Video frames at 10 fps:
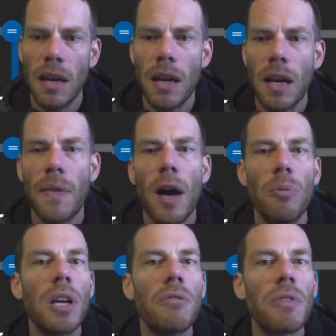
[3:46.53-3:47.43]
And now
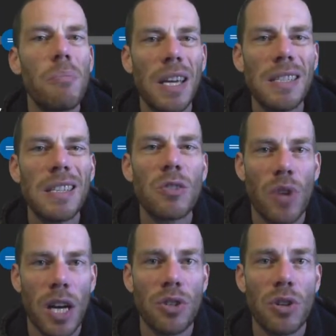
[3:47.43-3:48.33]
we have the basic
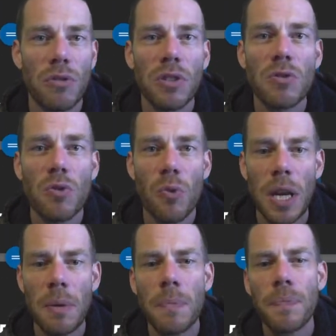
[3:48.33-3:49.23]
structure of the
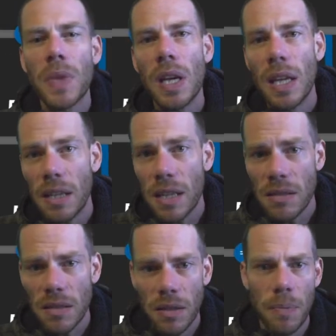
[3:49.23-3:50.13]
screen. And that's
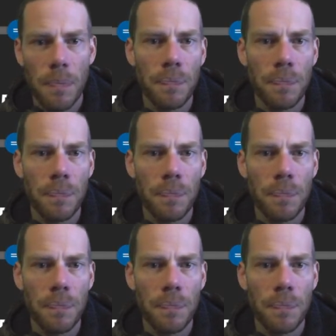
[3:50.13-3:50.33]
it.